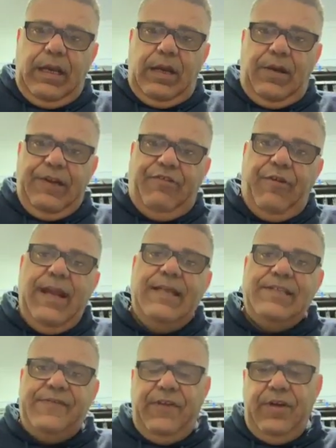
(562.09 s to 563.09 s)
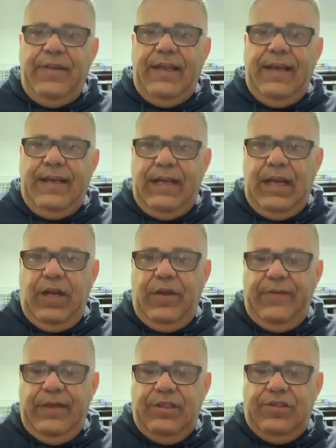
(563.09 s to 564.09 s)
I transfer that
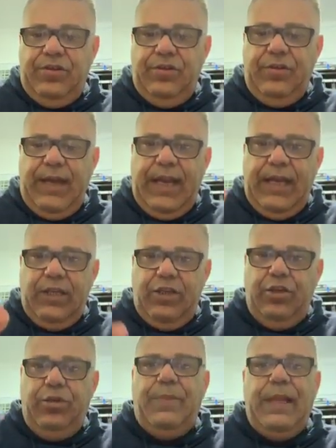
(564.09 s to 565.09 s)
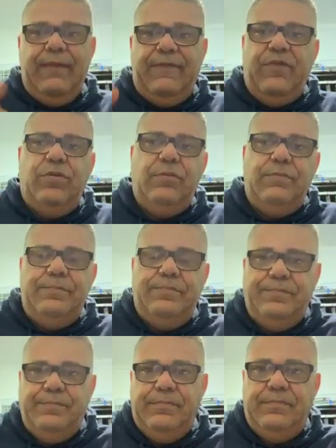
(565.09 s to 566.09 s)
over to our new platform,
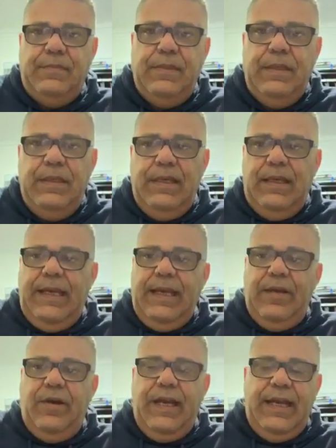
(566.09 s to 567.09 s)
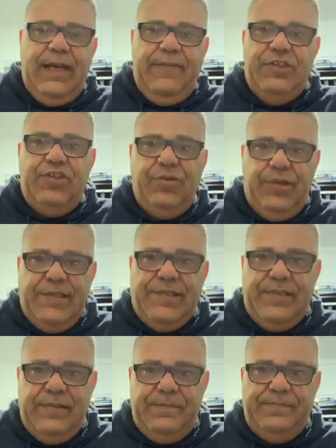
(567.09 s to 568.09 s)
and I have a
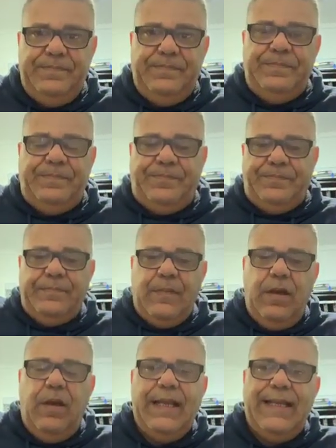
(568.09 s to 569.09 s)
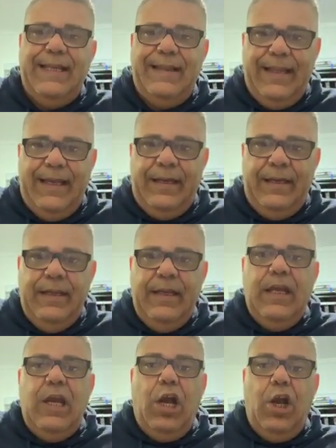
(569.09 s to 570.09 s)
choice. I can then
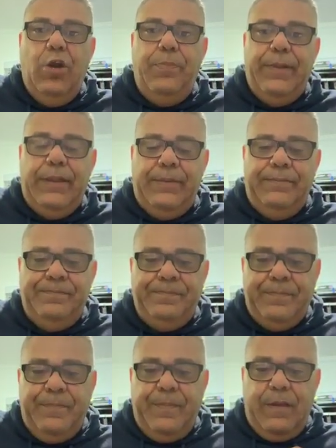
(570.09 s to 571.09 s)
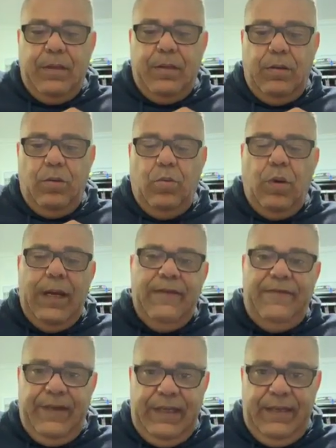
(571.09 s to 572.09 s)
open one
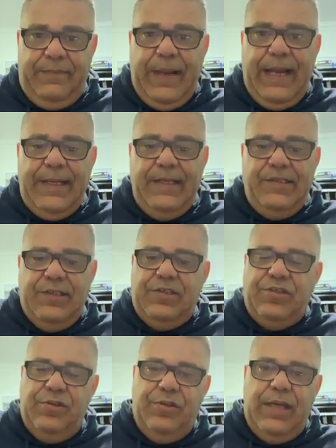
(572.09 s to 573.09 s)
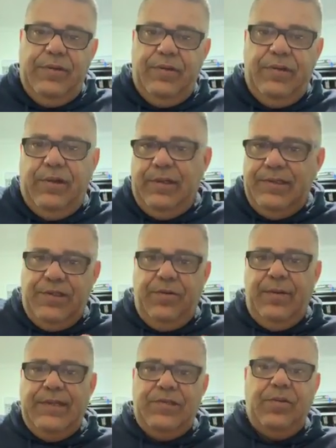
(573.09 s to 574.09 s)
affiliate package at $200
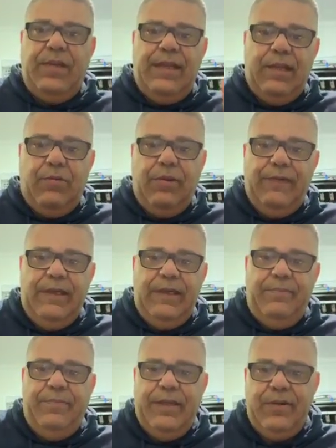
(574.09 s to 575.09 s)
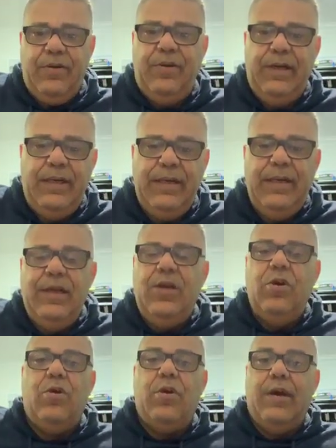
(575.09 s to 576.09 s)
US, or the equivalent in Bitcoin,
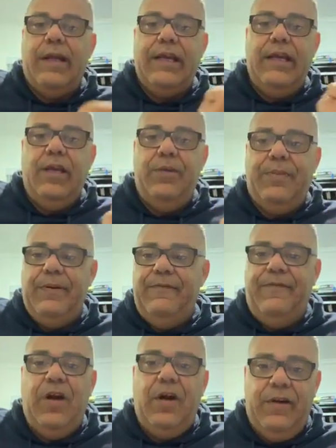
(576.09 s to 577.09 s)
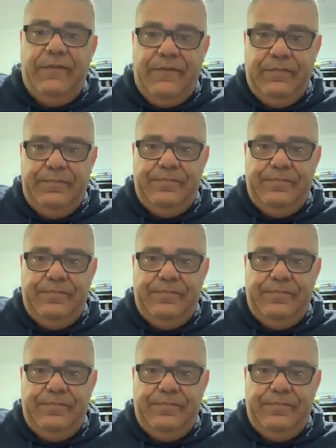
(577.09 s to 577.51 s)
or I can open 5